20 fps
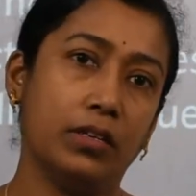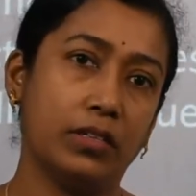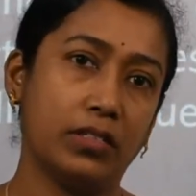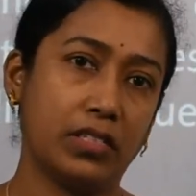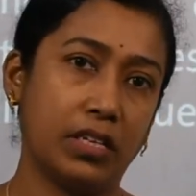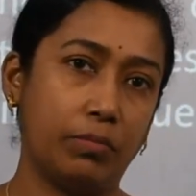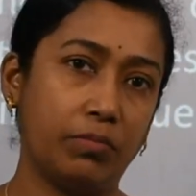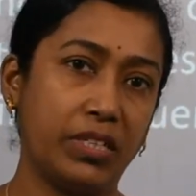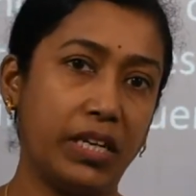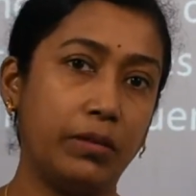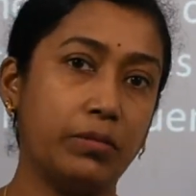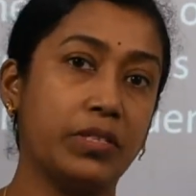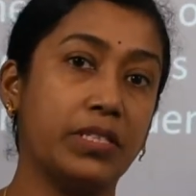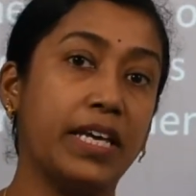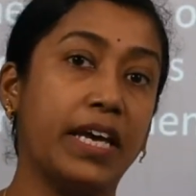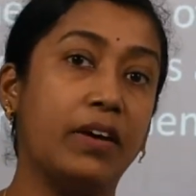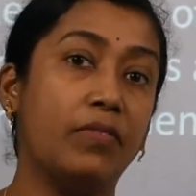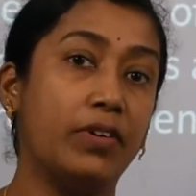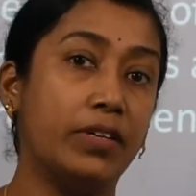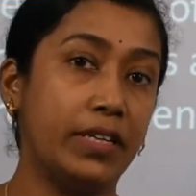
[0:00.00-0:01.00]
Sometimes
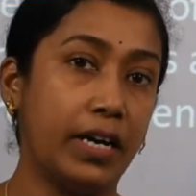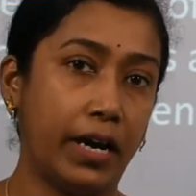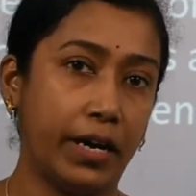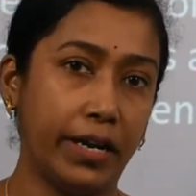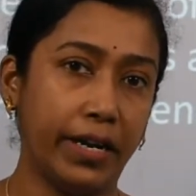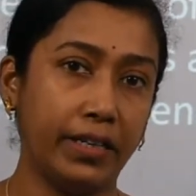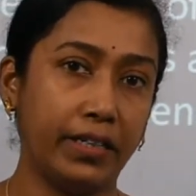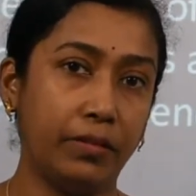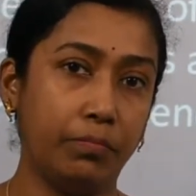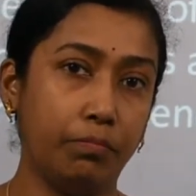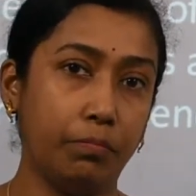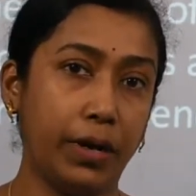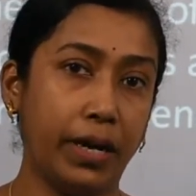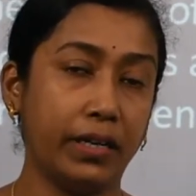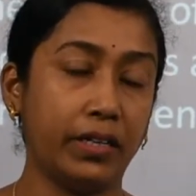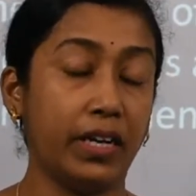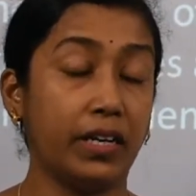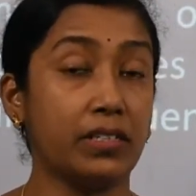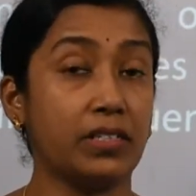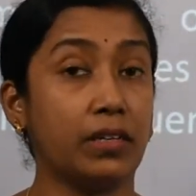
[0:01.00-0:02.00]
they have a direct
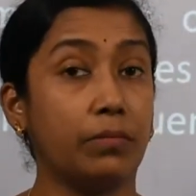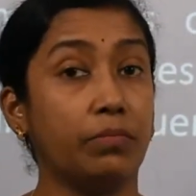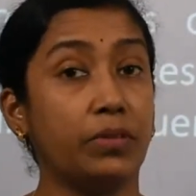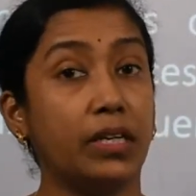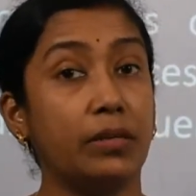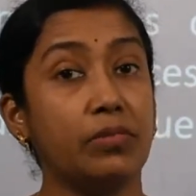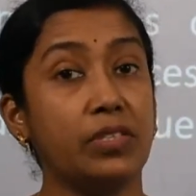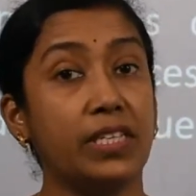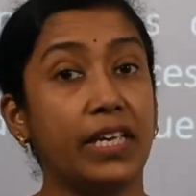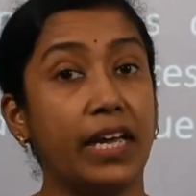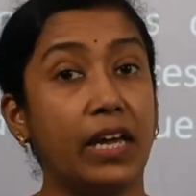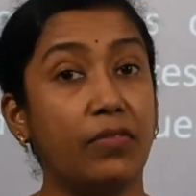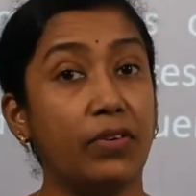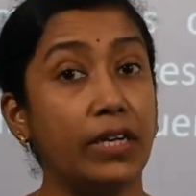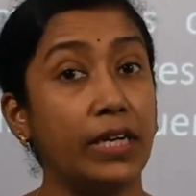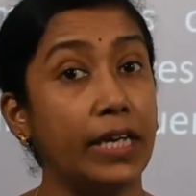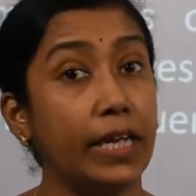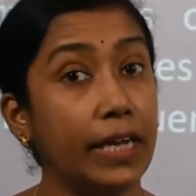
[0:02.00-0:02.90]
impact and sometimes they have an